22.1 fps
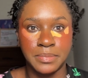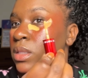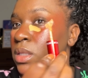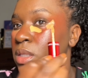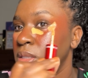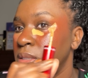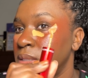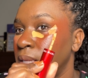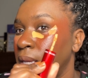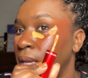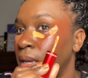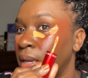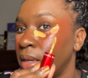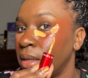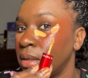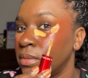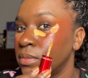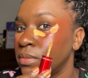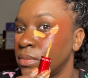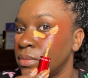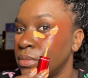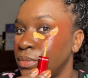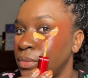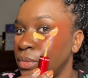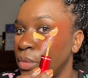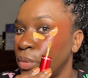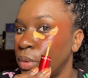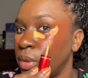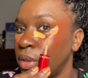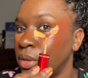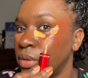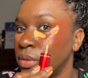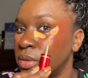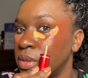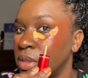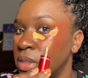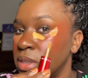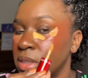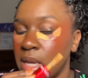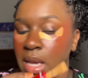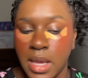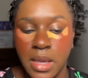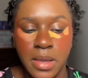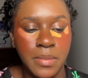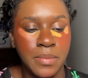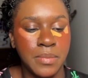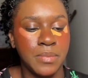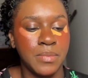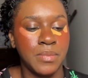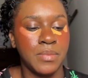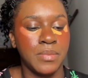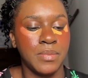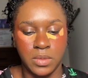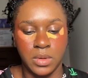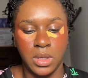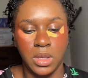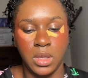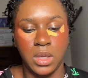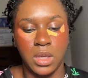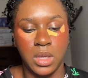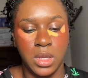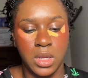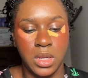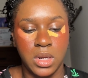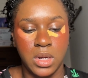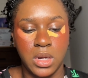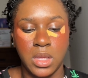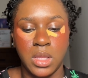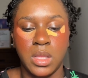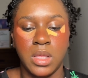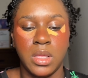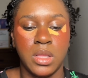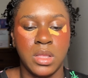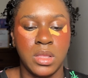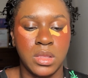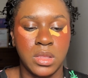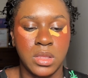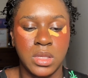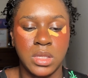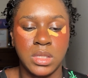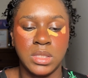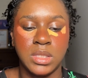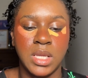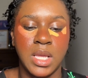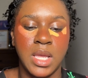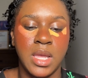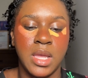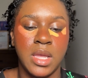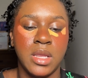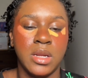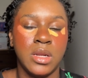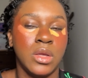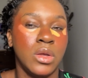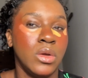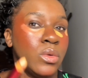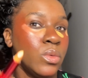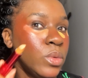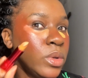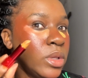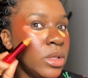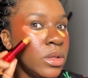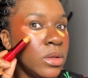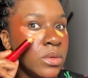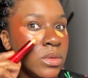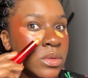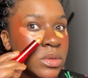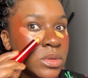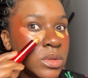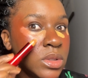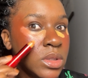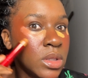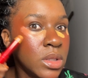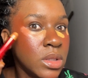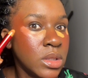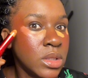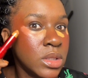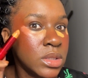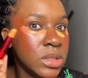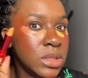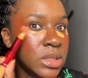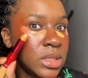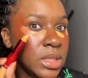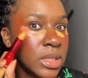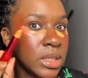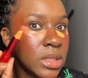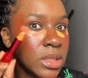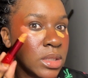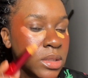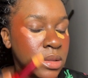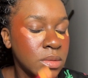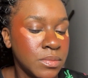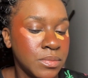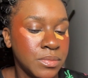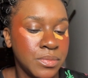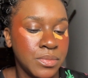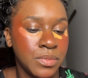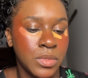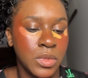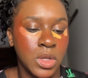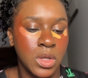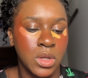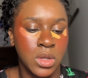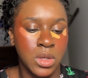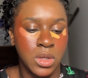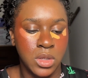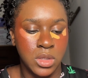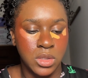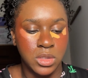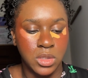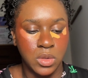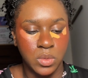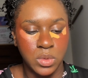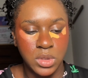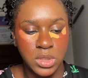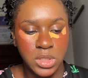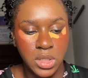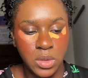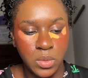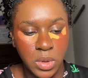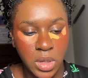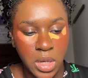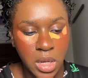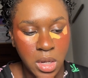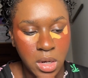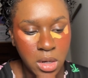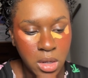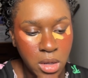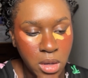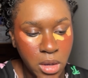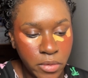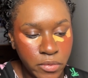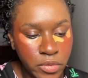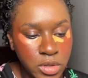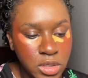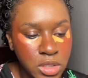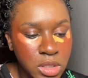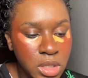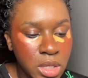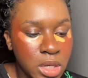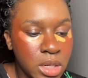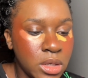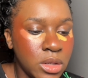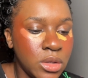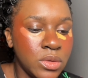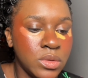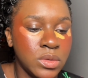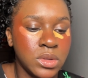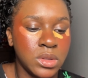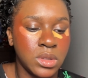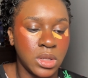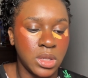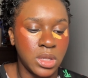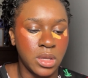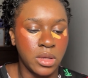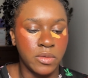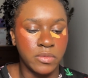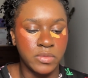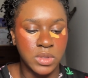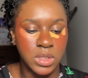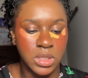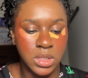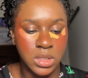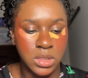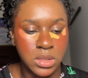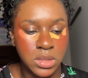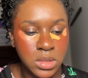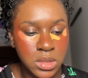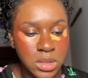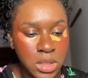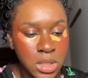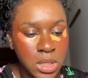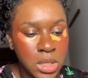This side, we use this guy, and this side, we use the stick. So we'll see what kind of coverage that gives us.